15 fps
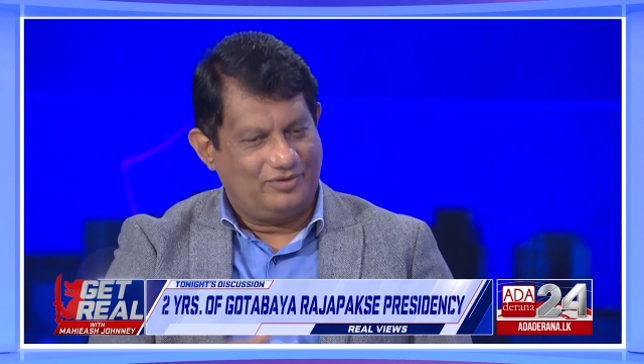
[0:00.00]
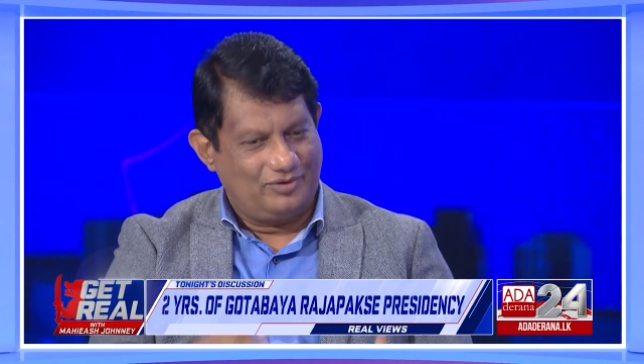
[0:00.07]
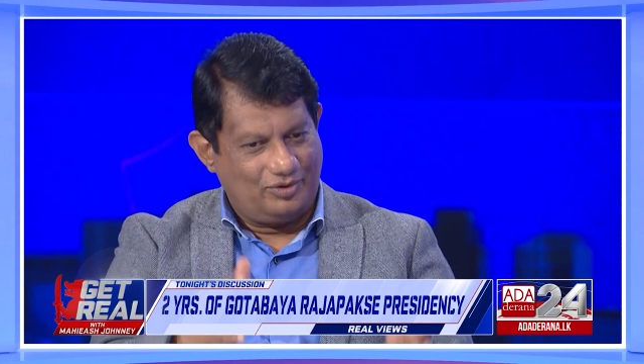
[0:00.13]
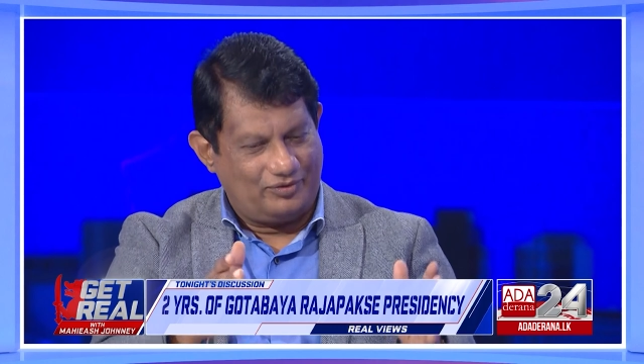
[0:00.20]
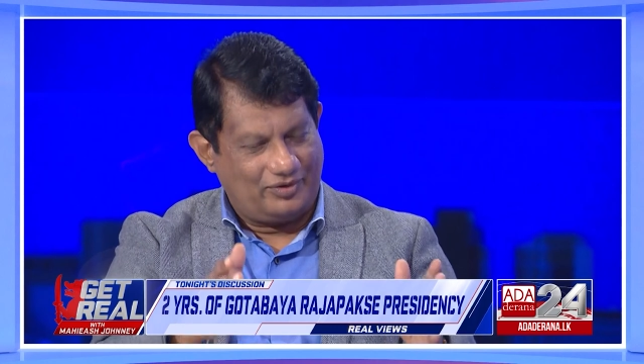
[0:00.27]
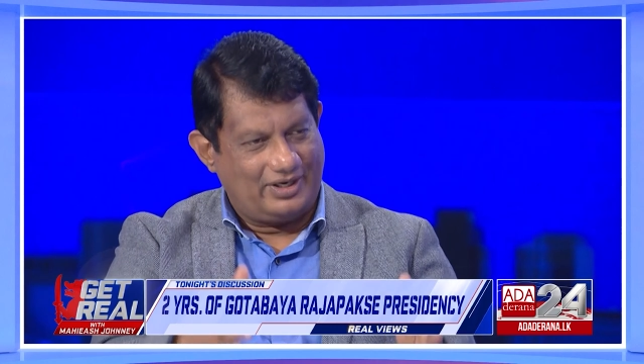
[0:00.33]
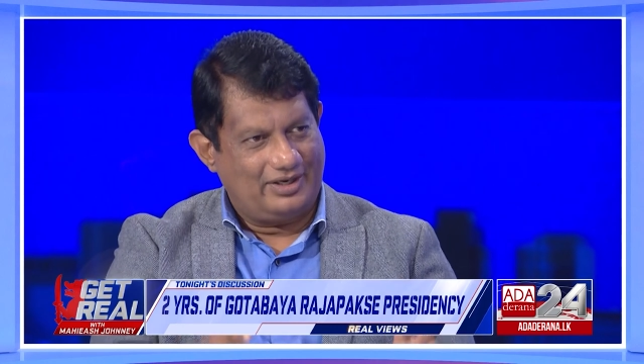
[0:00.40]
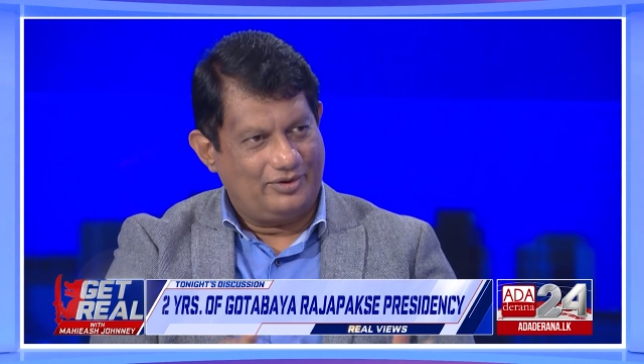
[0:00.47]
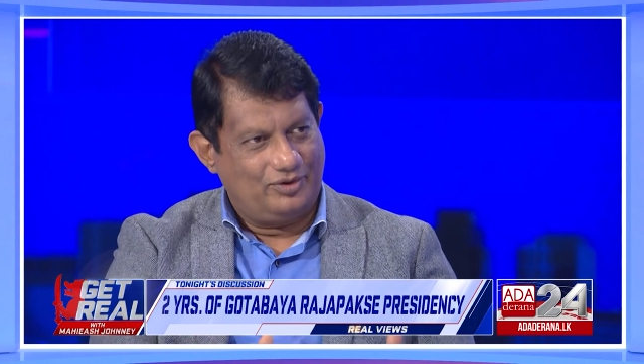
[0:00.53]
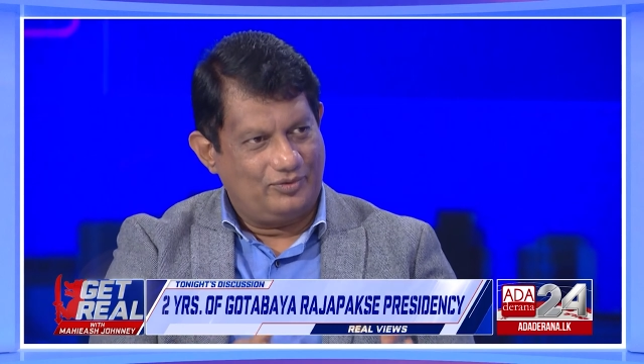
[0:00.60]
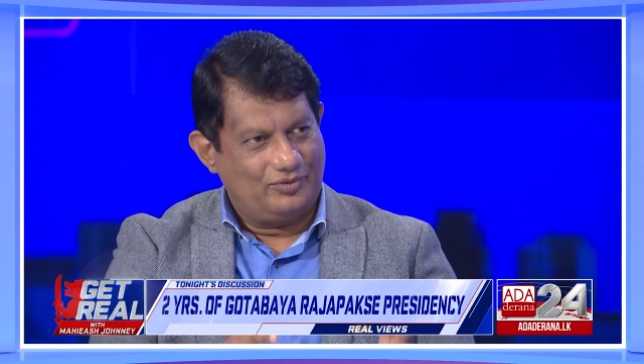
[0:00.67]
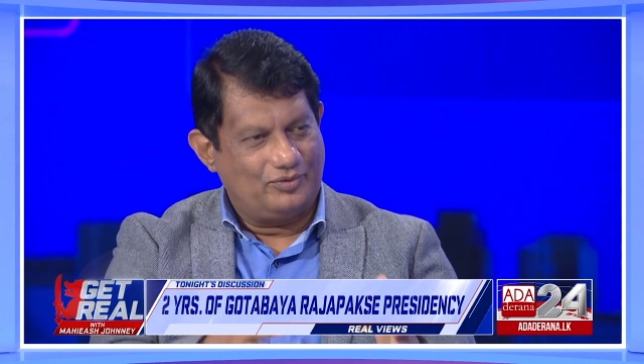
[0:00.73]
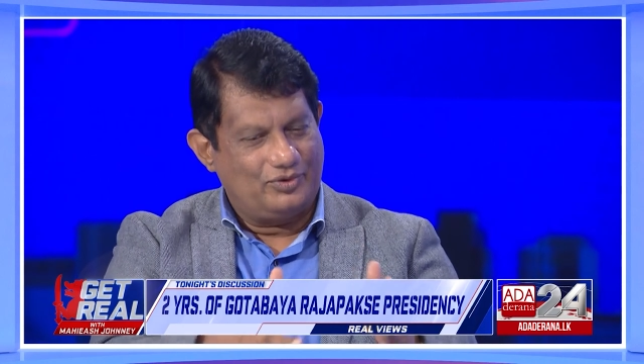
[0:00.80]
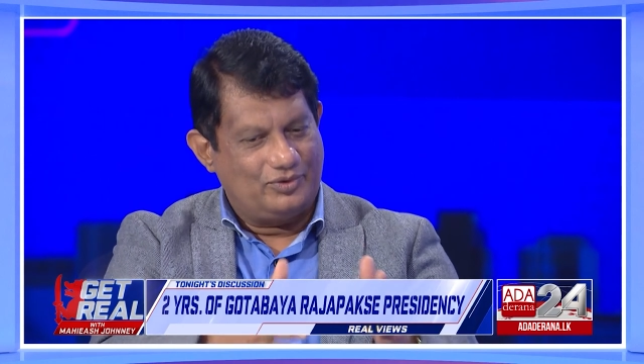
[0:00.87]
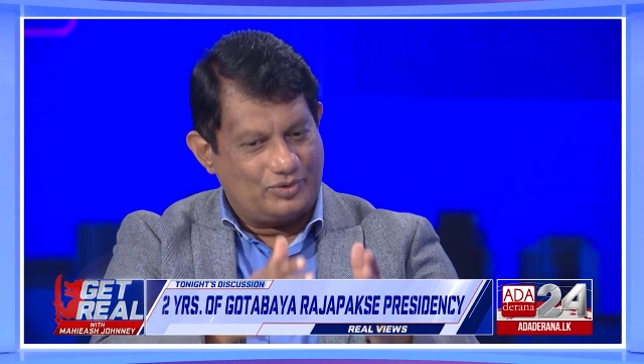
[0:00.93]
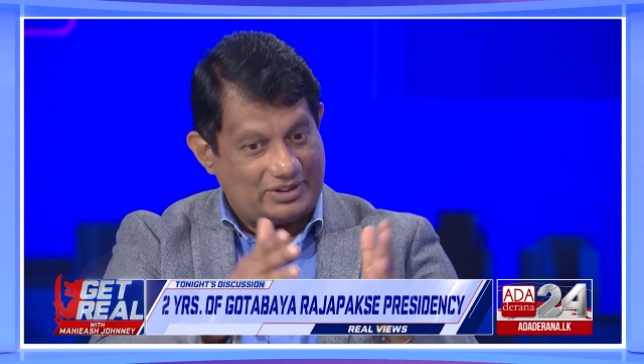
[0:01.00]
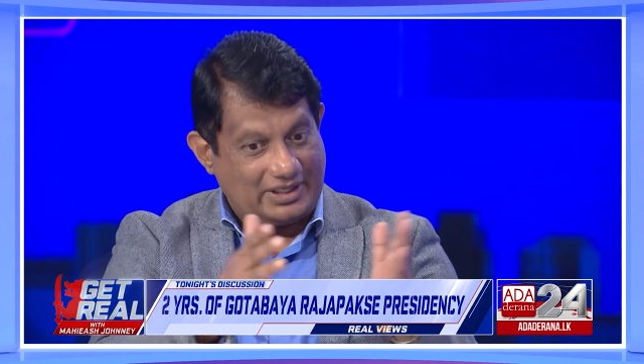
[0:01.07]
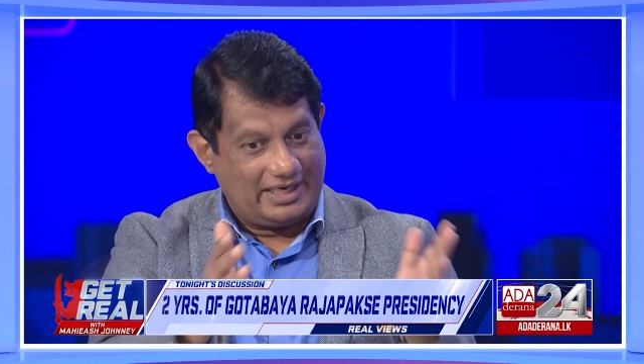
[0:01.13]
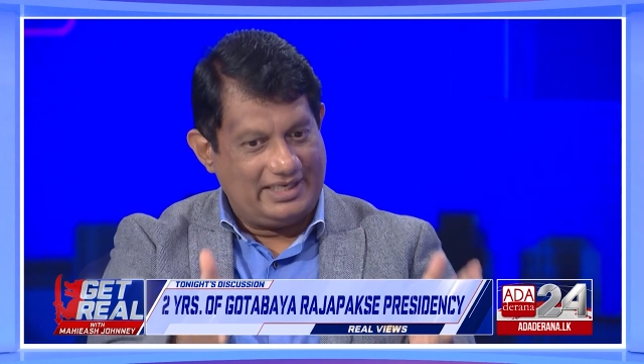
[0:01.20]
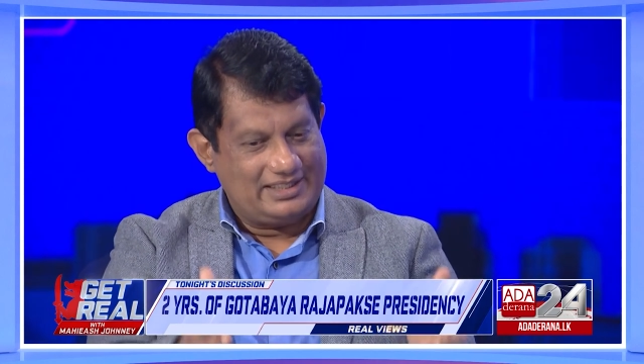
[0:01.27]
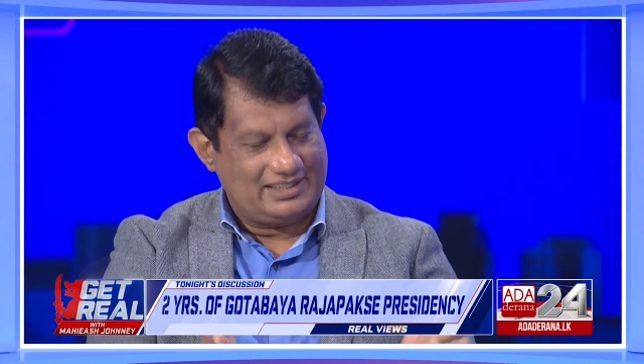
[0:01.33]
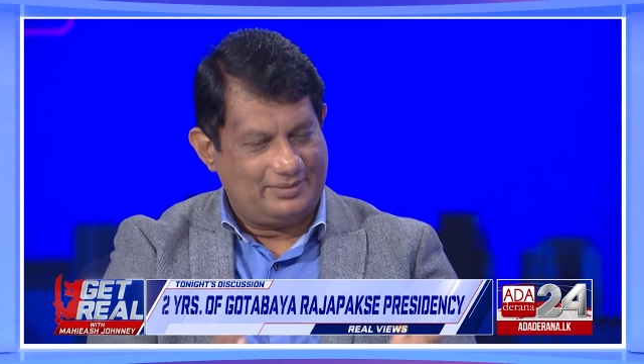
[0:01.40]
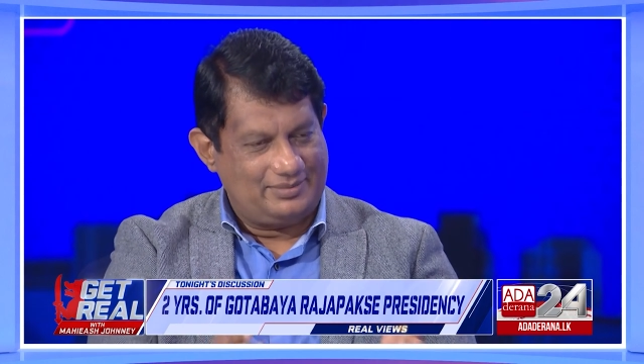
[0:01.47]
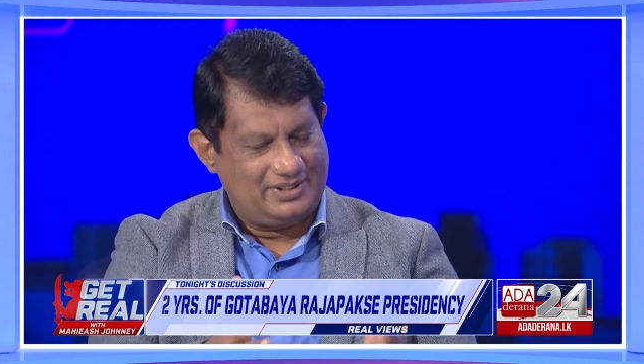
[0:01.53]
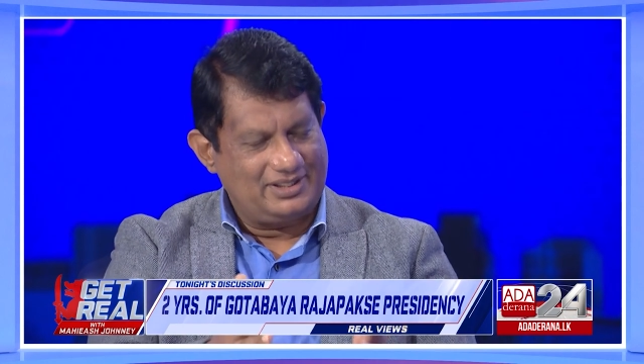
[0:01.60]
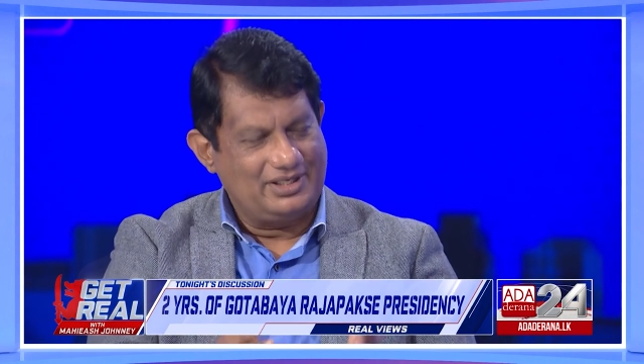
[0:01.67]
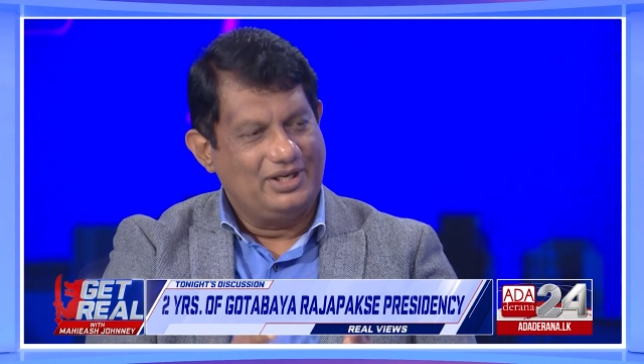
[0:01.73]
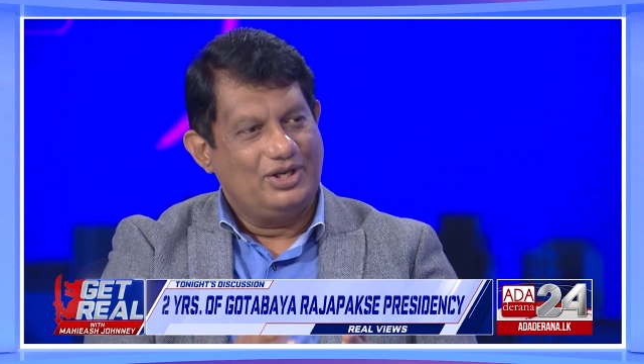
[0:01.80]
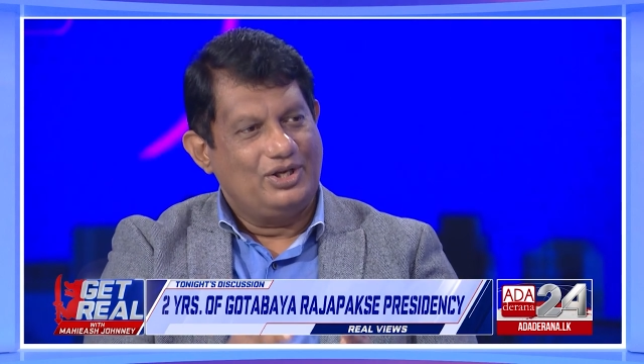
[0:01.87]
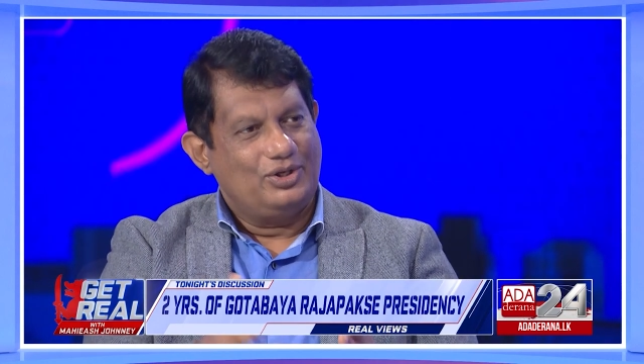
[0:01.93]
You go for a, you, you study a subject,